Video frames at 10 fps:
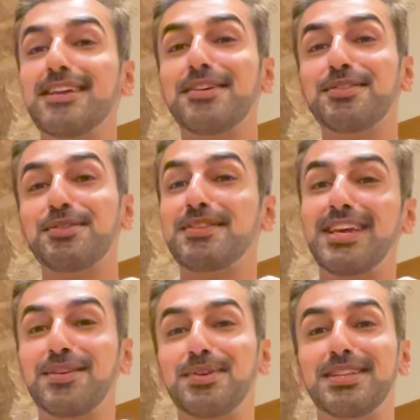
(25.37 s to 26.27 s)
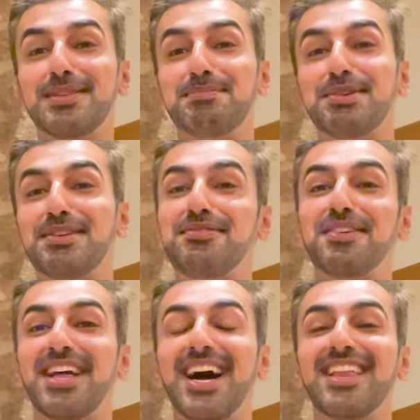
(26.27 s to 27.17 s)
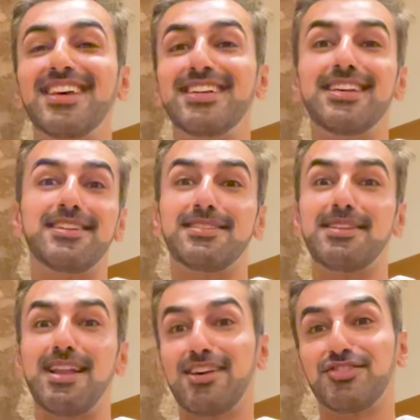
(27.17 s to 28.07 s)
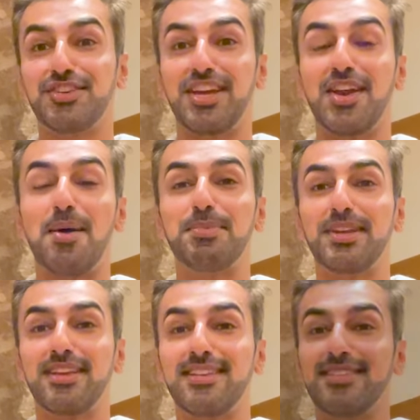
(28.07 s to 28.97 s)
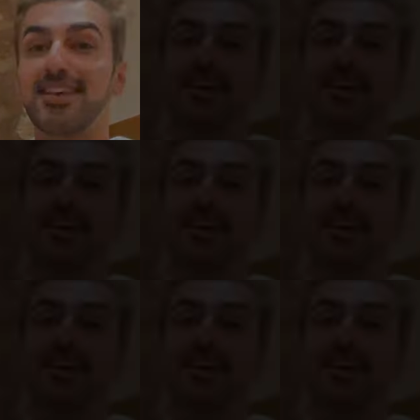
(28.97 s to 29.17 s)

thing you associate with this beautiful island, it is luxury and opulence.